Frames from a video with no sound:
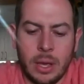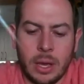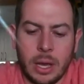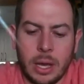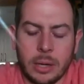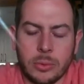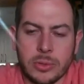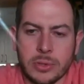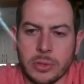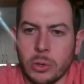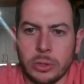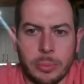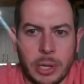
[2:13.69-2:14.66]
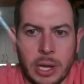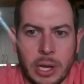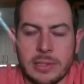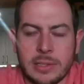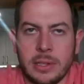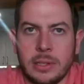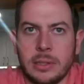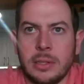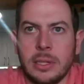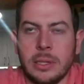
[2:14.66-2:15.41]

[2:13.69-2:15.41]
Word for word: uh, it was local to Boston